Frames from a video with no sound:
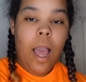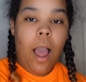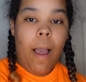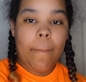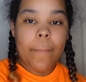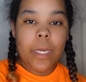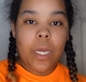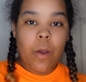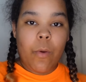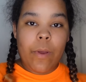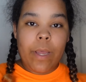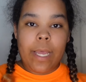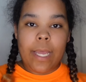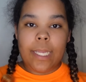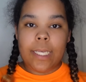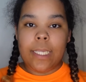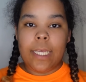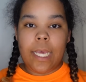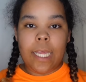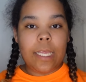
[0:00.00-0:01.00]
I'm going to go
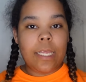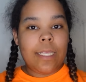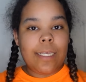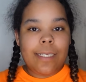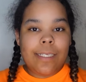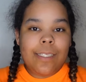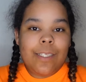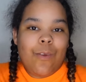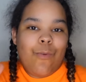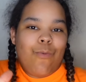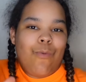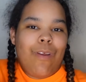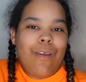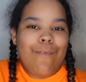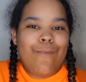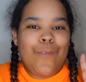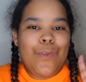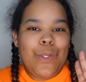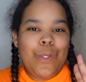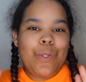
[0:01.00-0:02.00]
ahead and get this
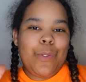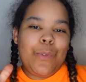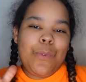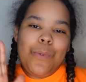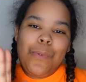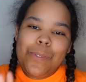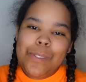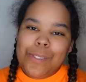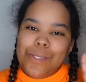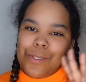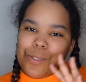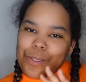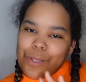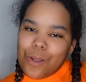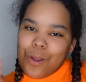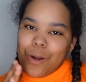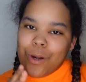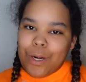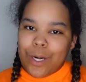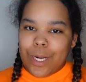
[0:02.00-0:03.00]
review
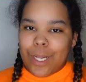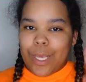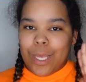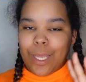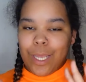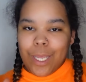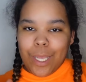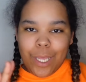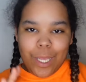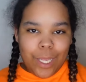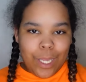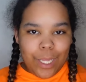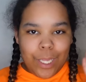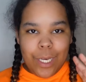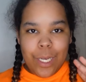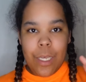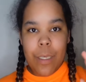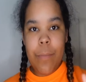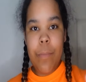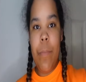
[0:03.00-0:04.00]

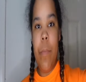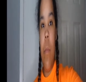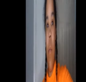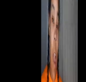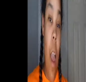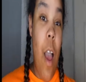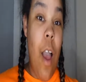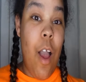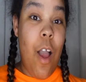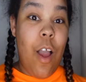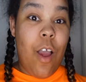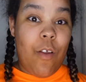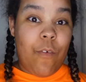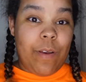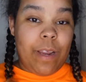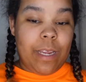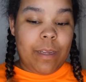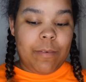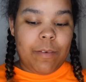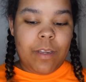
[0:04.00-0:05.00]
started. All
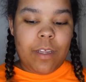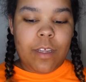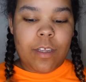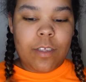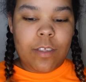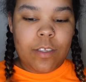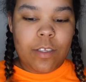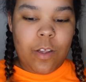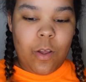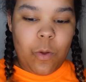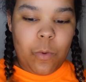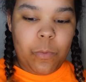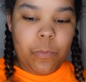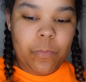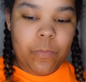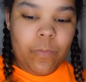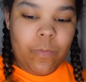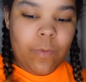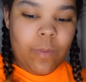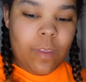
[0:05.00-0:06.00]
right, so
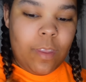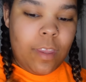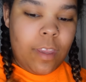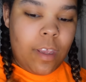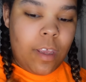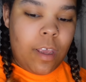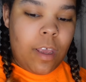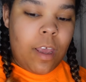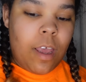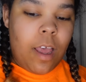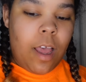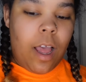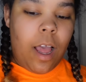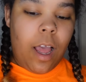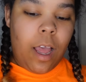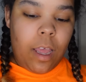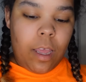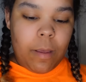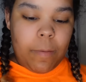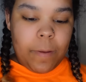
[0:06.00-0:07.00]

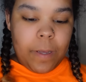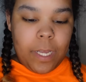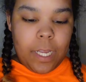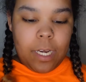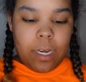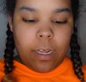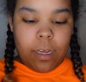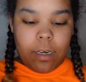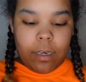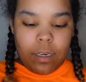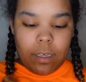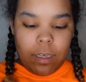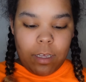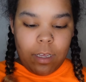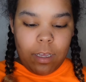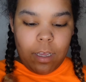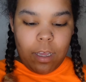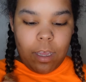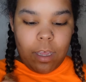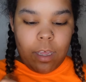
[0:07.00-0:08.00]
I am
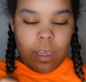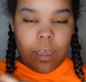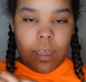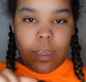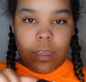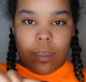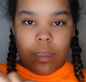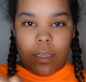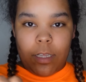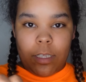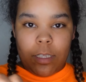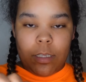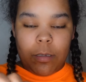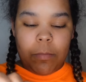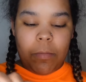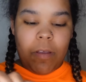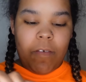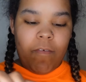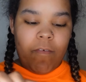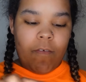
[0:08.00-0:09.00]
connecting this to
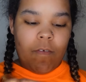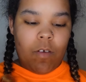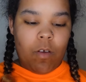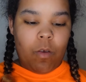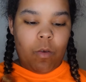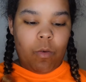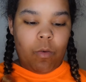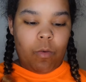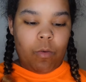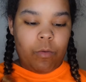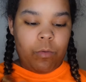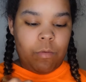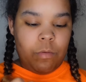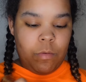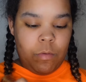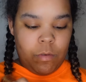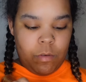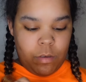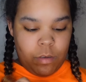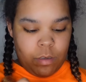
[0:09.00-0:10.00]
my phone.
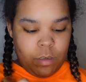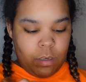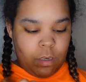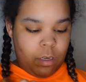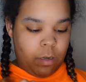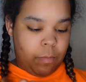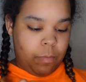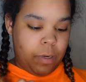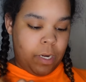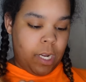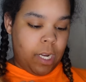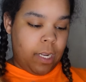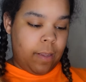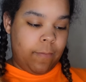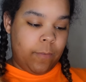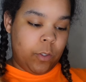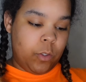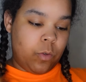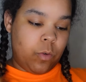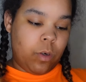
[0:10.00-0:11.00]
I'm not
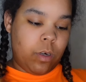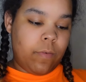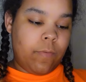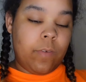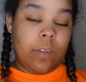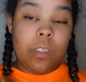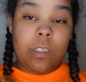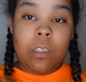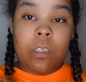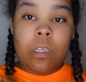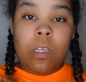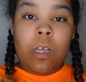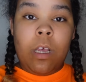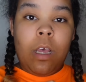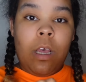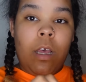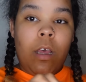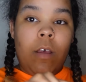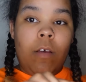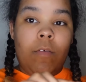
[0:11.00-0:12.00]
even sure if it's
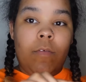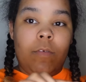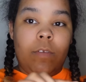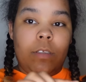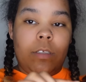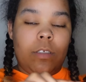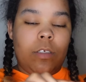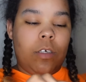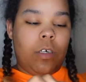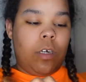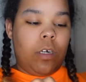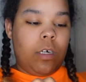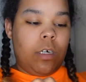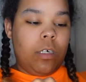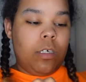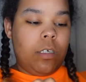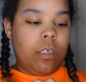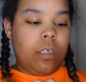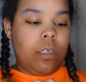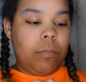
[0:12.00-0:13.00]
fully
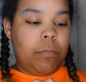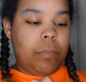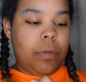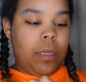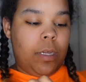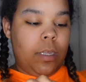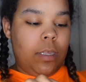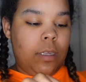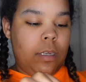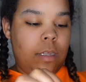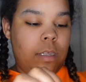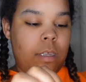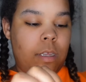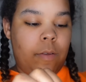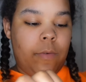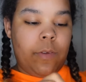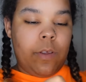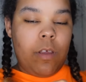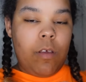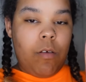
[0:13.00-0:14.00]
charged, but
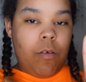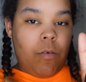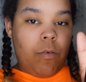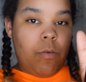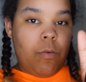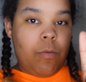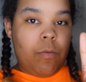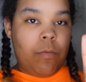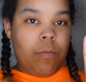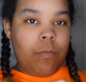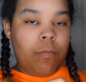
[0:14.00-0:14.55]
here we go.